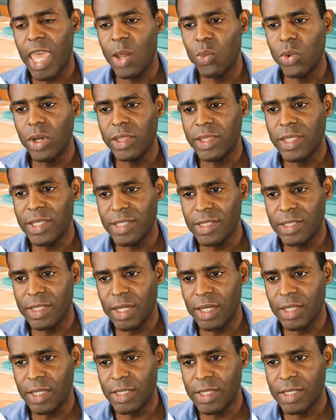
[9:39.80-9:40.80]
And what this
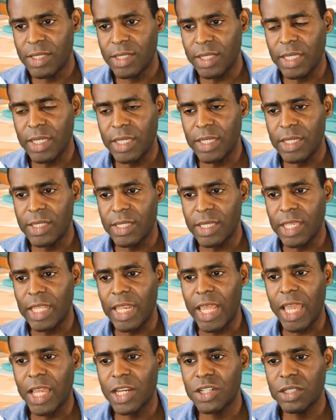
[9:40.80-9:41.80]
does is
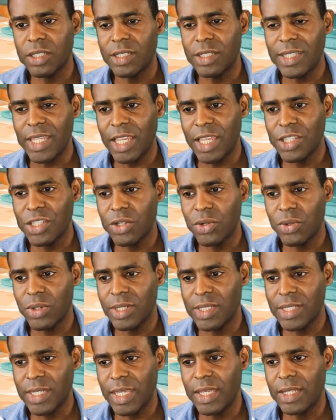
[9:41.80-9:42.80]
it actually takes your
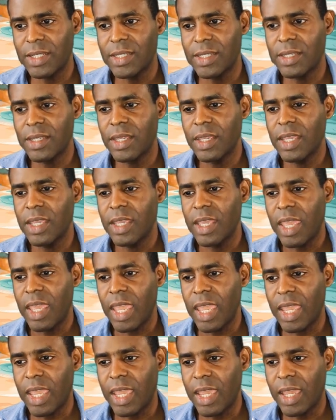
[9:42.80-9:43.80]
intent
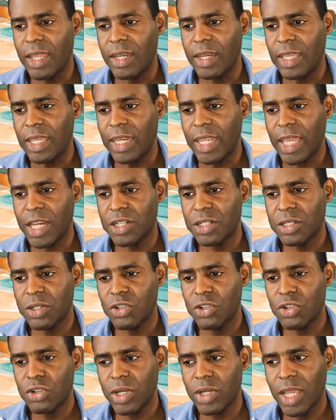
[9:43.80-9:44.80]
and it
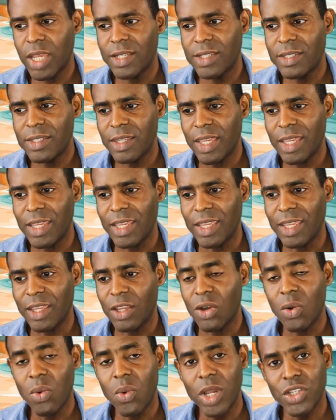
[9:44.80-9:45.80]
actually creates a
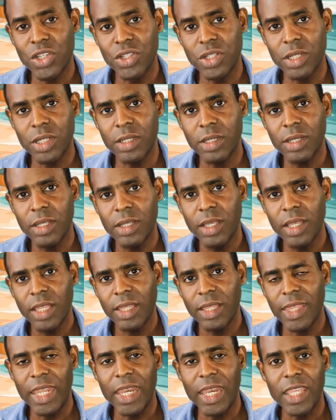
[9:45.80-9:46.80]
question
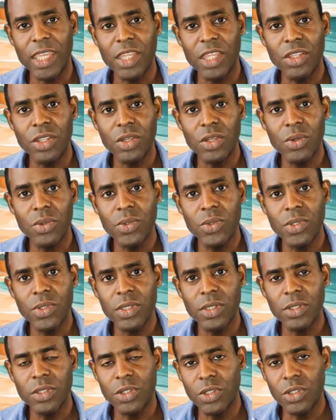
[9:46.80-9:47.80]
that it can
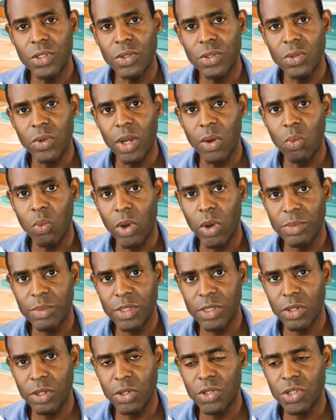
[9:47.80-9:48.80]
use to do a
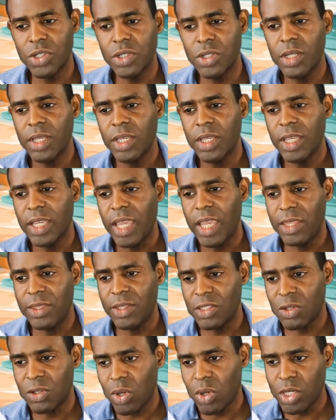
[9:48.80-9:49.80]
web search. And
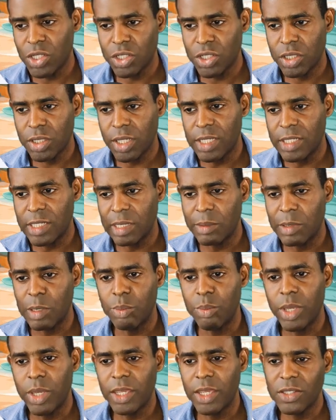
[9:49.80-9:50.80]
this question is going
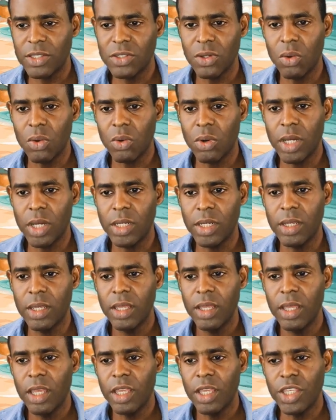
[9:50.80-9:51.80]
to be based on
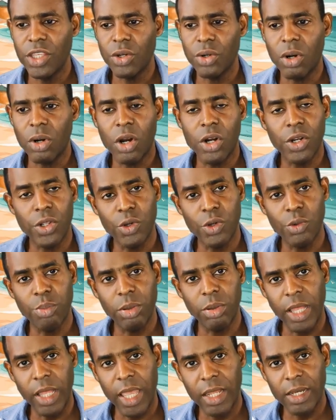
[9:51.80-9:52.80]
your article
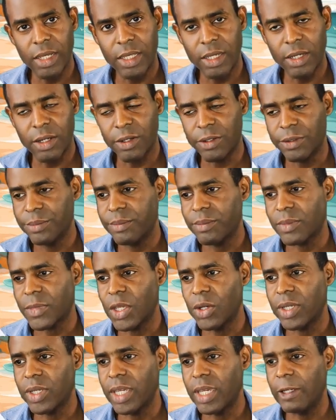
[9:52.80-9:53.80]
plan here.
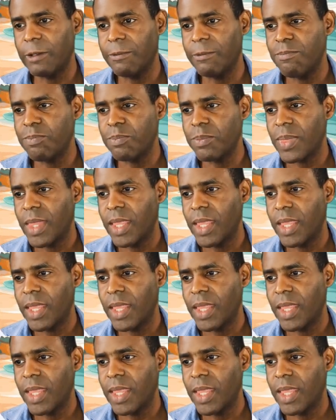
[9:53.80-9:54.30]
Okay.